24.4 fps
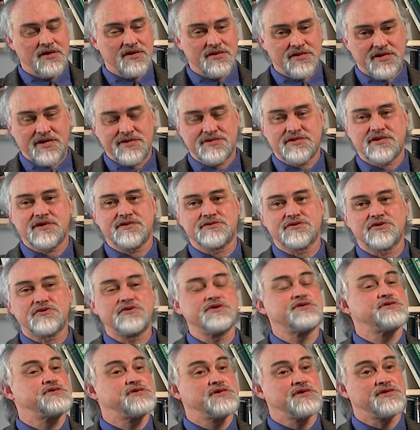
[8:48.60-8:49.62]
just as
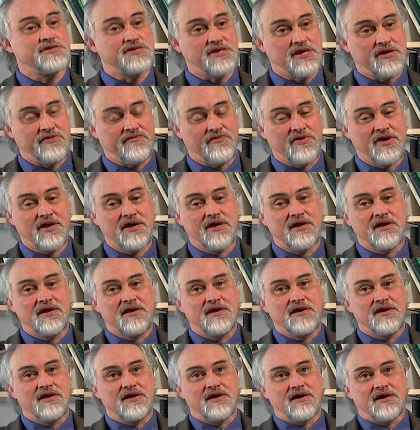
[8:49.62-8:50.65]
Christians give
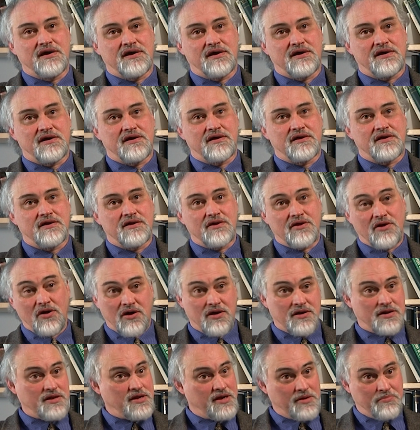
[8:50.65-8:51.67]

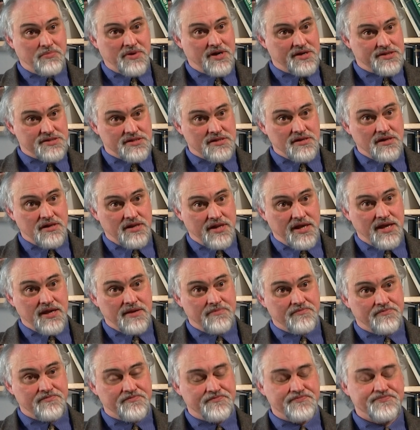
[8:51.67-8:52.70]
God a personal
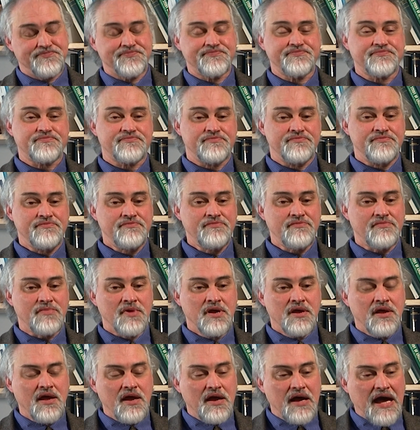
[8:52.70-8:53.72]
name.
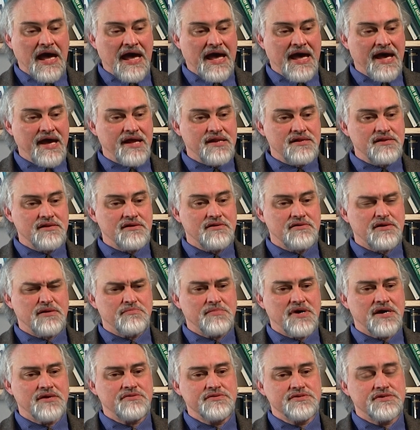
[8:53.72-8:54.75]
And
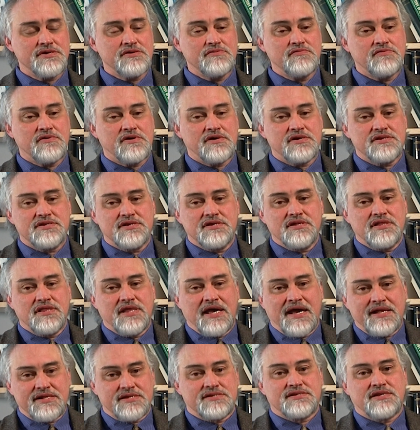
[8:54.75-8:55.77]
Ramanuja was, in
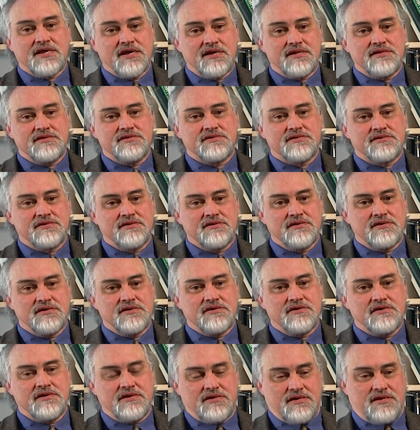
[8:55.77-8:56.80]
that sense,
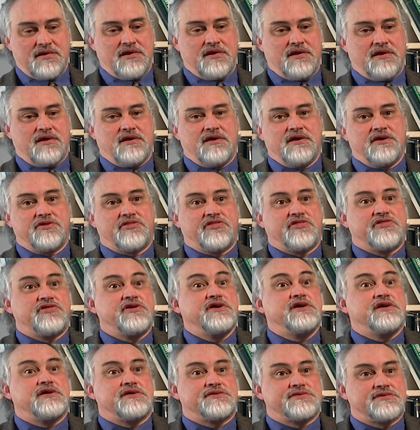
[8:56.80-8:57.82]
a
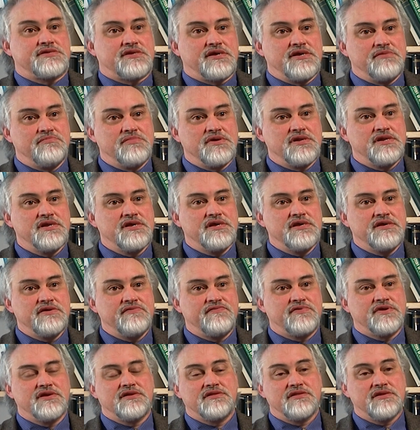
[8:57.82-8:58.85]
theist. He
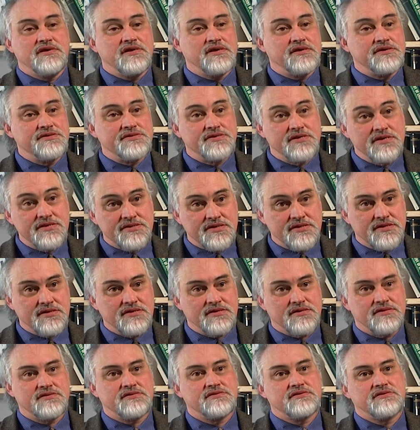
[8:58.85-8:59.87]
believed in the
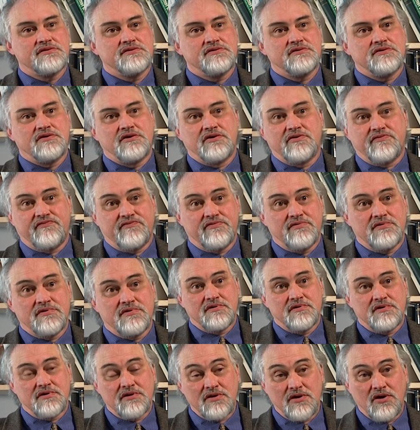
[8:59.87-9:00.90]
existence of
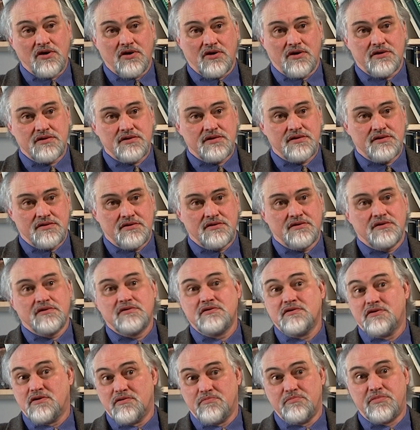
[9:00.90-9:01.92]
God,
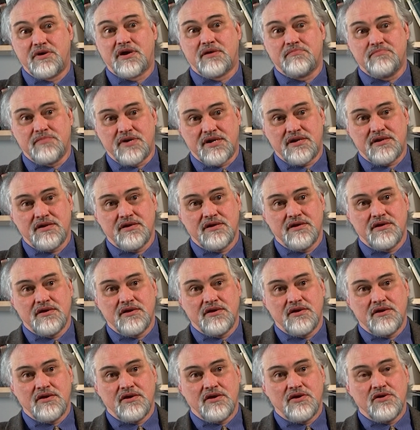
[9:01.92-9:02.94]
or Brahman,
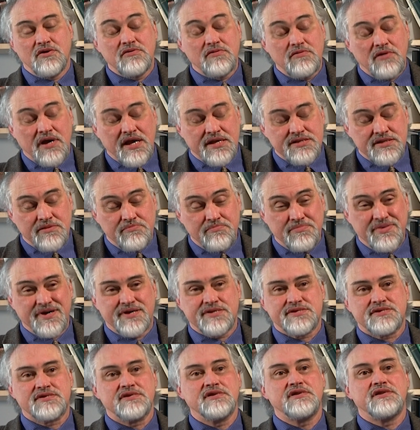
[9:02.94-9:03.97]
who has a
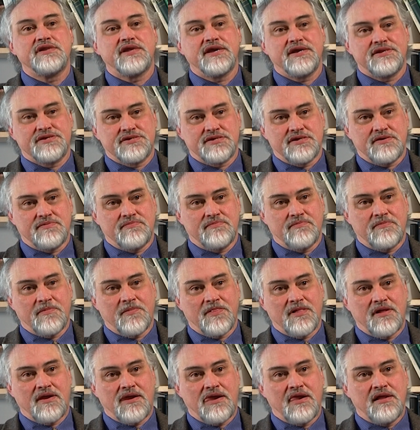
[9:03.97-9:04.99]
personal nature.
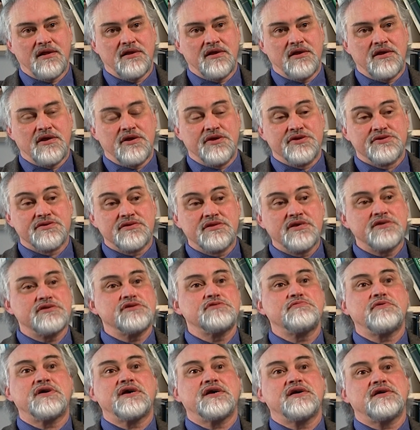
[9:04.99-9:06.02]
So this is
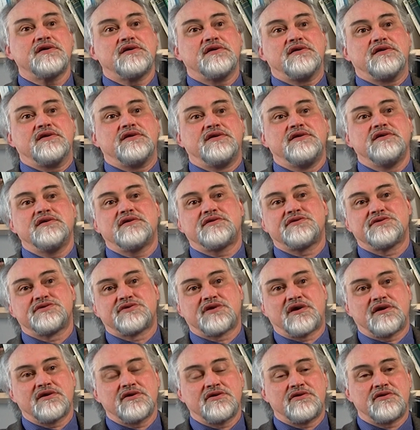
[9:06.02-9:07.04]
where he and
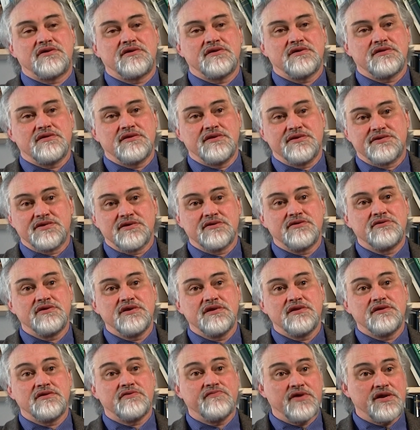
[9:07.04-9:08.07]
Shankara
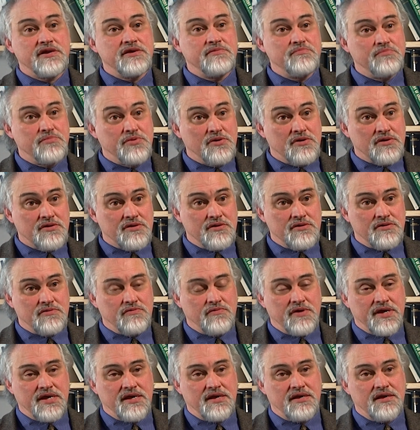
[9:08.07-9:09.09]
disagreed in a very important
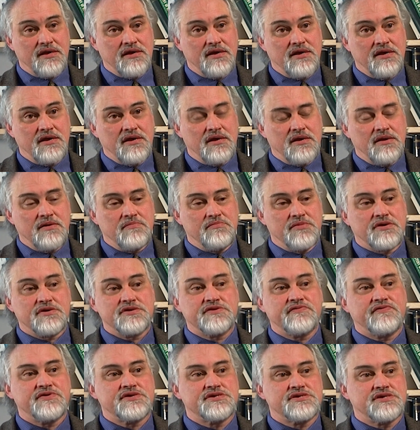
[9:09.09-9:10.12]
way. Because
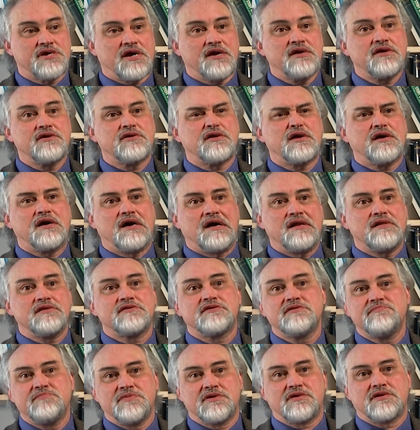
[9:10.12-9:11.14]
for Shankara,
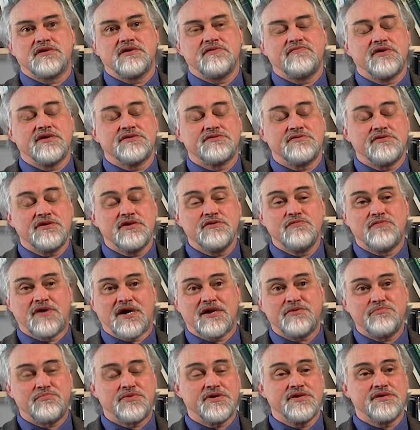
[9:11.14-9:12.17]
ultimately, if there's only
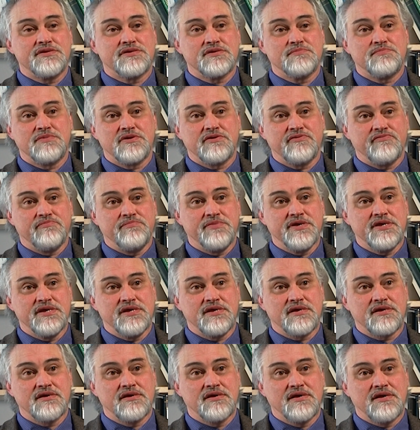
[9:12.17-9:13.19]
one principle of
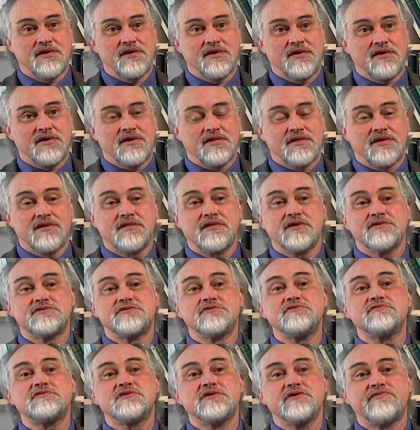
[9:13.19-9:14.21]
being, then there's
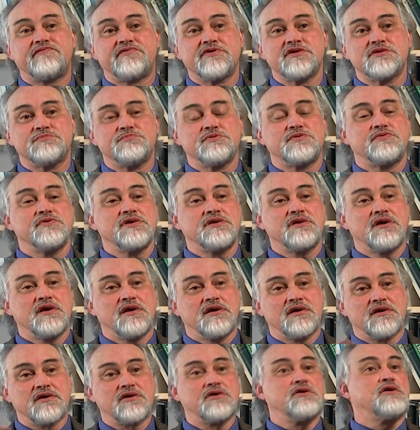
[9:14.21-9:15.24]
no difference between
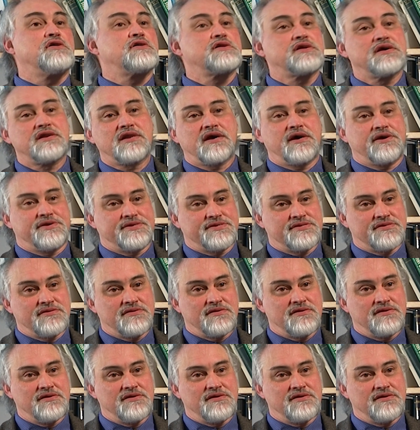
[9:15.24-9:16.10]
God and us.